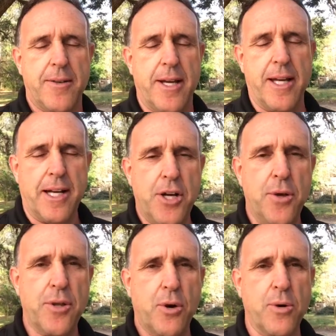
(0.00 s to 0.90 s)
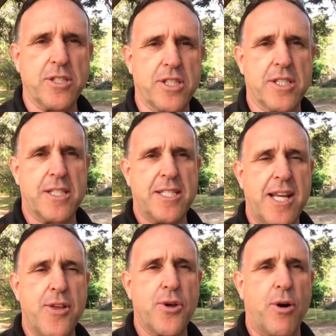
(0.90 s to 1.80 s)
And I know that horses'
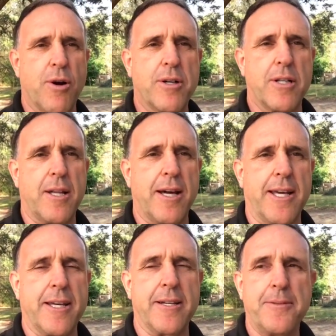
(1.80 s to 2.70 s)
teeth aren't like,